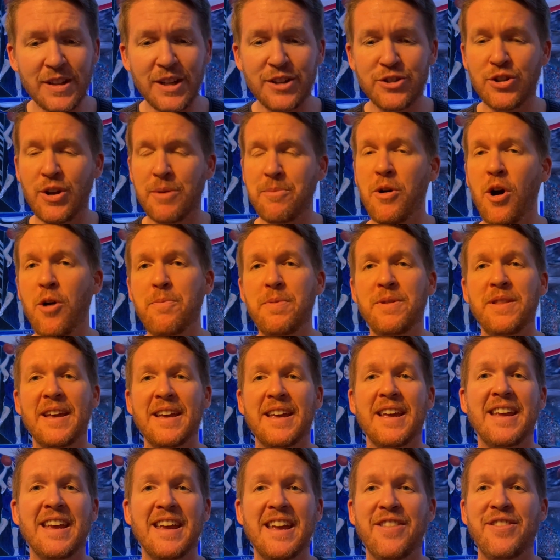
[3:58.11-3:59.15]
So I'm hoping they
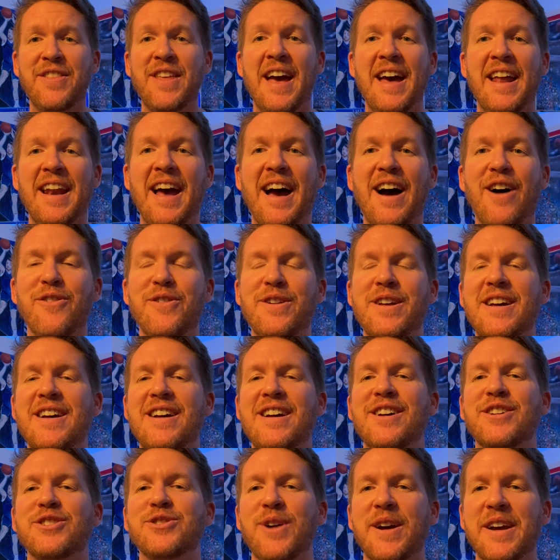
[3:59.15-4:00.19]
can get that out so